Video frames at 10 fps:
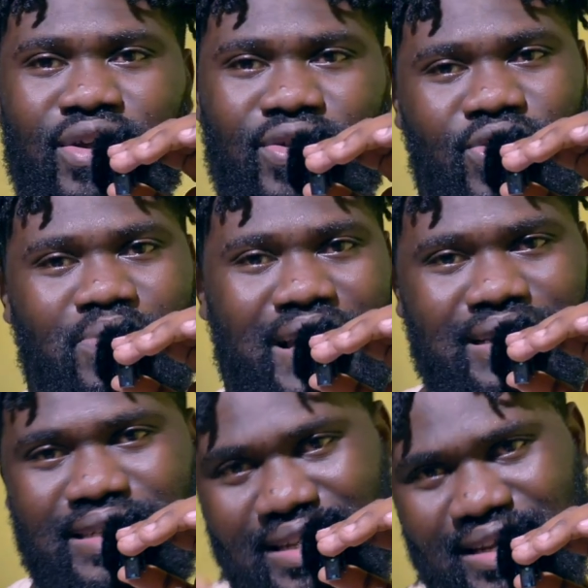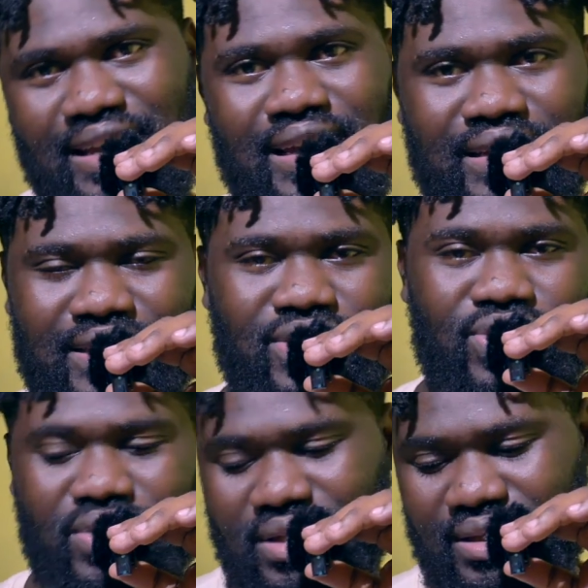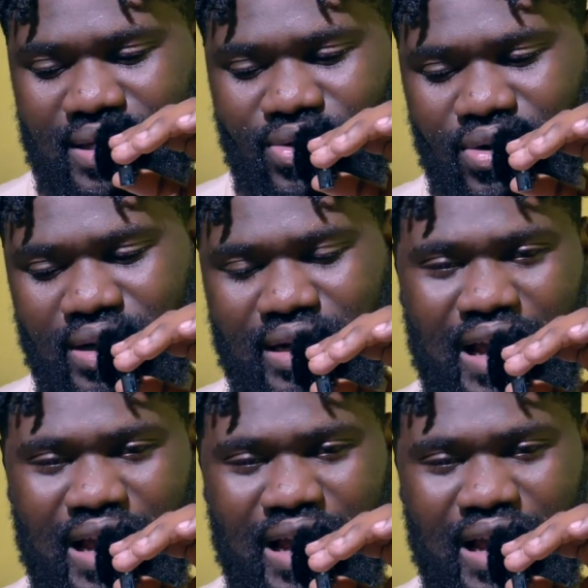you might hear distortions and all that.